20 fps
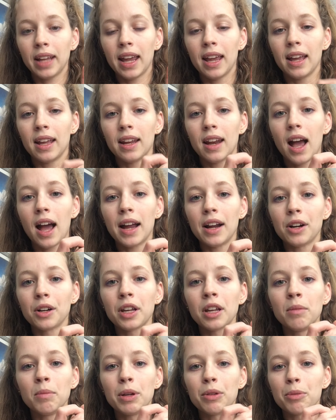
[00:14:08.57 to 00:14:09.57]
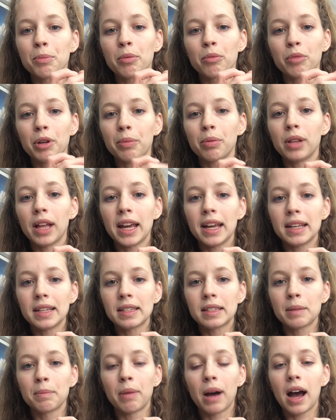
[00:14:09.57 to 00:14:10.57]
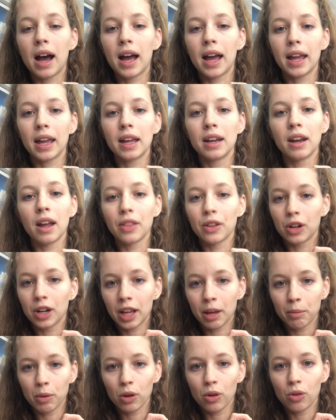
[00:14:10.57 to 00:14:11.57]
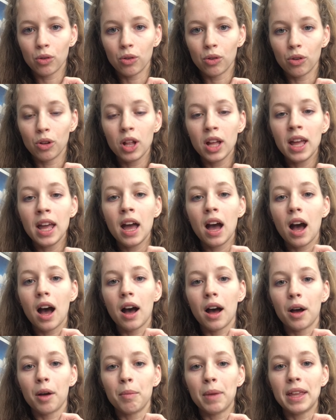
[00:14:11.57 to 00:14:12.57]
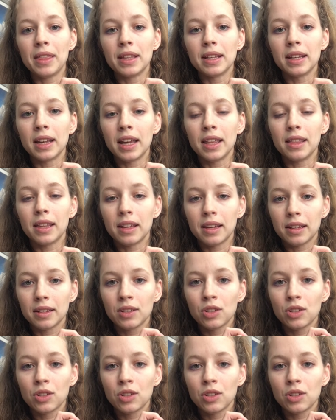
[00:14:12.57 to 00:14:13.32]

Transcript: And iron can be replaced by another chemical in the